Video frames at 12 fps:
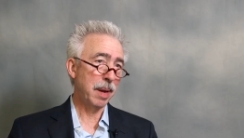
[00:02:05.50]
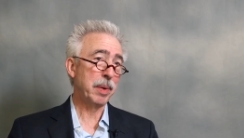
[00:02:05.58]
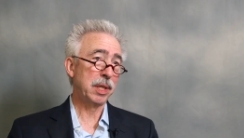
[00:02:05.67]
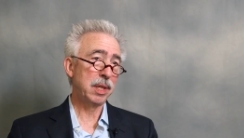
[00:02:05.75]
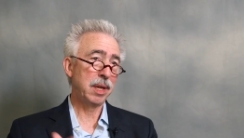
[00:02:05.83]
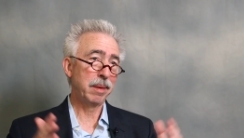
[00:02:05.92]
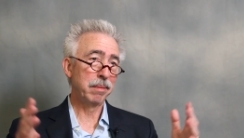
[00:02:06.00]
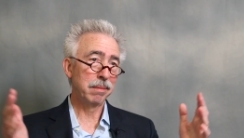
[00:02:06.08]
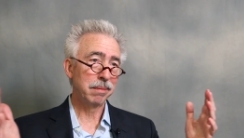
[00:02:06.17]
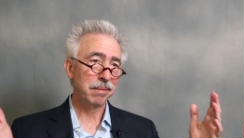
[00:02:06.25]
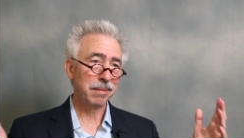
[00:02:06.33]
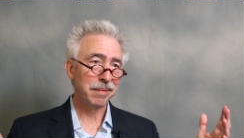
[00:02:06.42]
I mean,
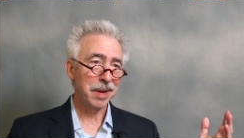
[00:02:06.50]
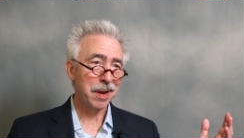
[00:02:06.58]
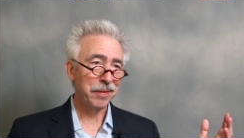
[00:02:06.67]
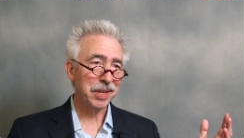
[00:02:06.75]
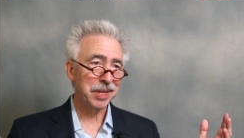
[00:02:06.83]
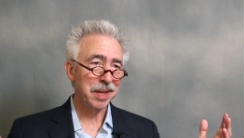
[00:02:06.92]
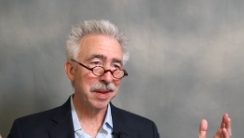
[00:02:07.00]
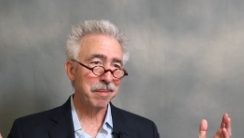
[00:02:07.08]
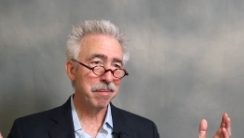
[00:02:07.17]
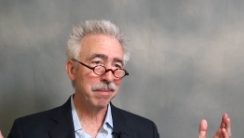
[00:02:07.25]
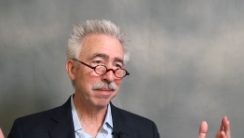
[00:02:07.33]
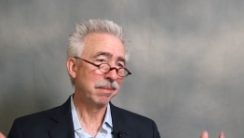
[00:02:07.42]
STEAM obviously
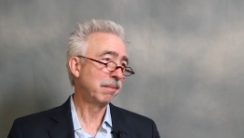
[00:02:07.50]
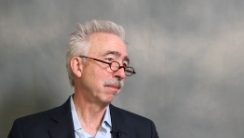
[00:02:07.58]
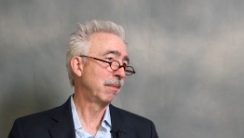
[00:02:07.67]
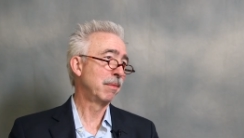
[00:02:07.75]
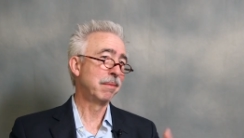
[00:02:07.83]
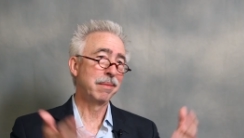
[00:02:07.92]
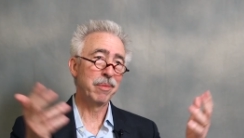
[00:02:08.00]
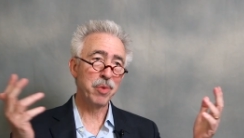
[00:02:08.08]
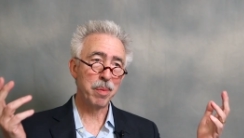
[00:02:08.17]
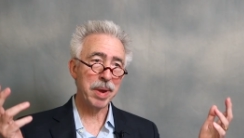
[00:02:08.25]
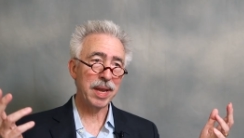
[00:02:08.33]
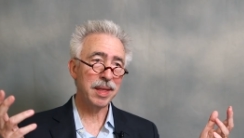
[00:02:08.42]

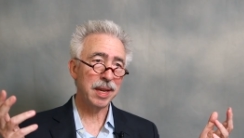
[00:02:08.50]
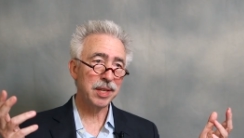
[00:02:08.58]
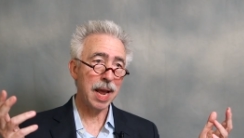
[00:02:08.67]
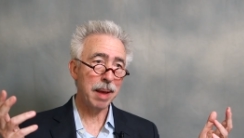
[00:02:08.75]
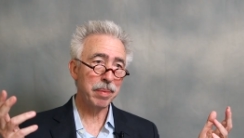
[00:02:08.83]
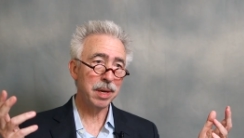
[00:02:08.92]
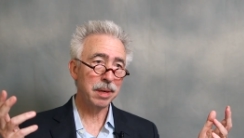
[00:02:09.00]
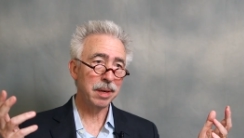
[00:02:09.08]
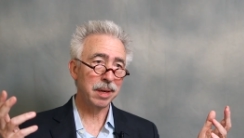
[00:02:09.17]
will make things happen.